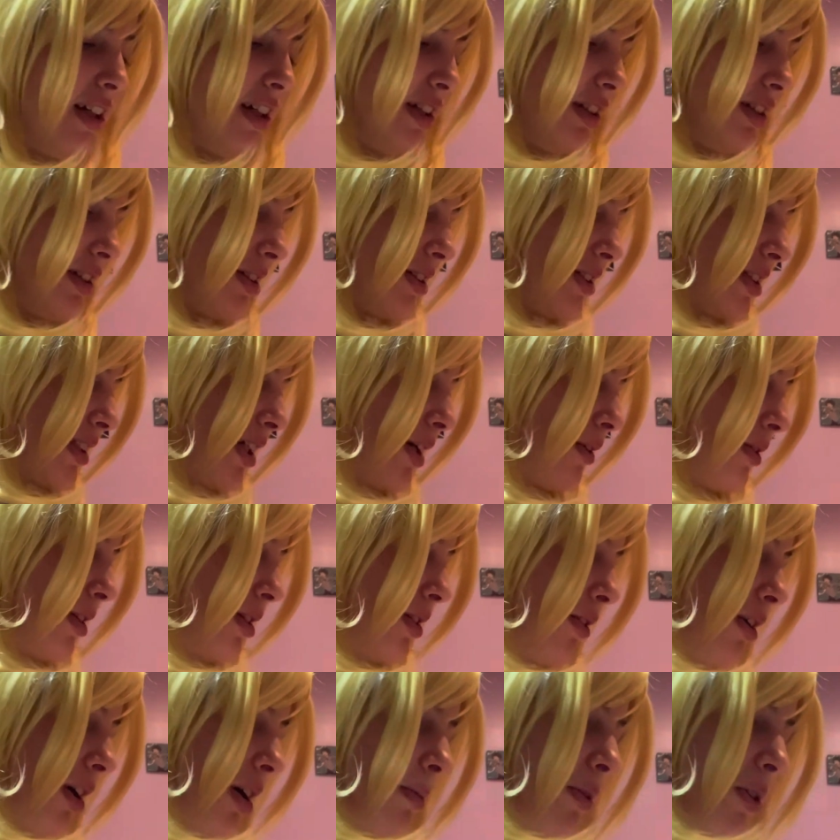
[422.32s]
They're so
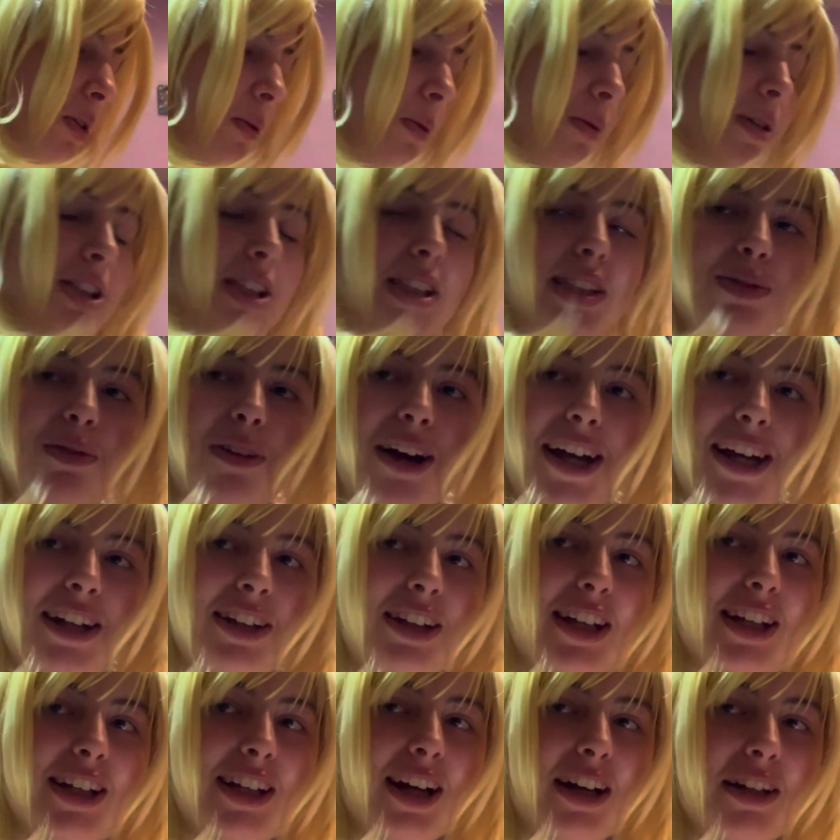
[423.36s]
adorable, which is why I
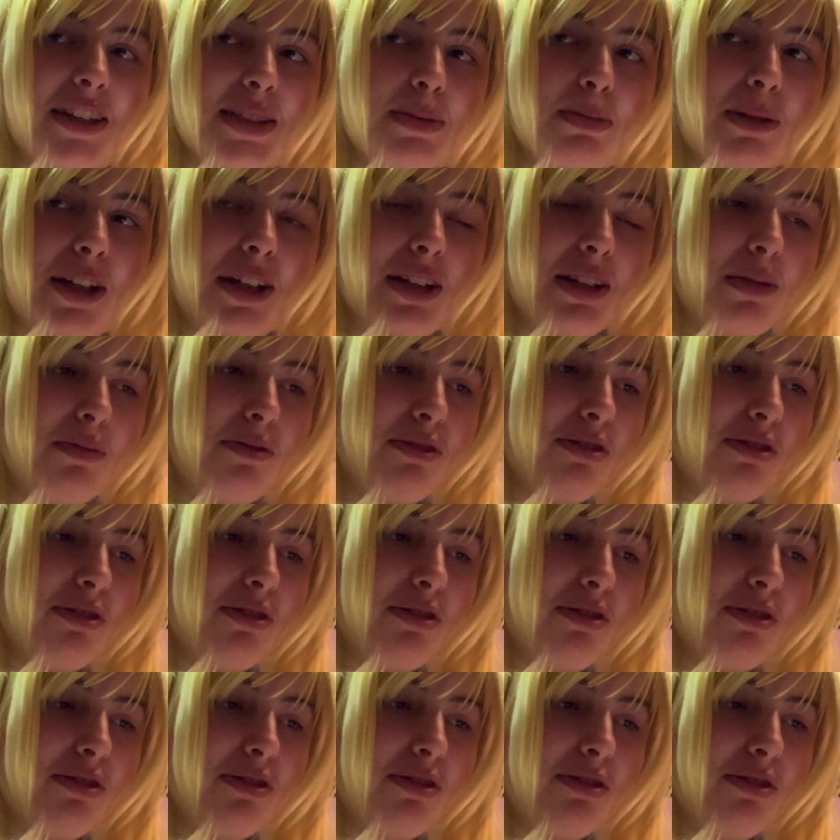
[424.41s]
like cosplaying them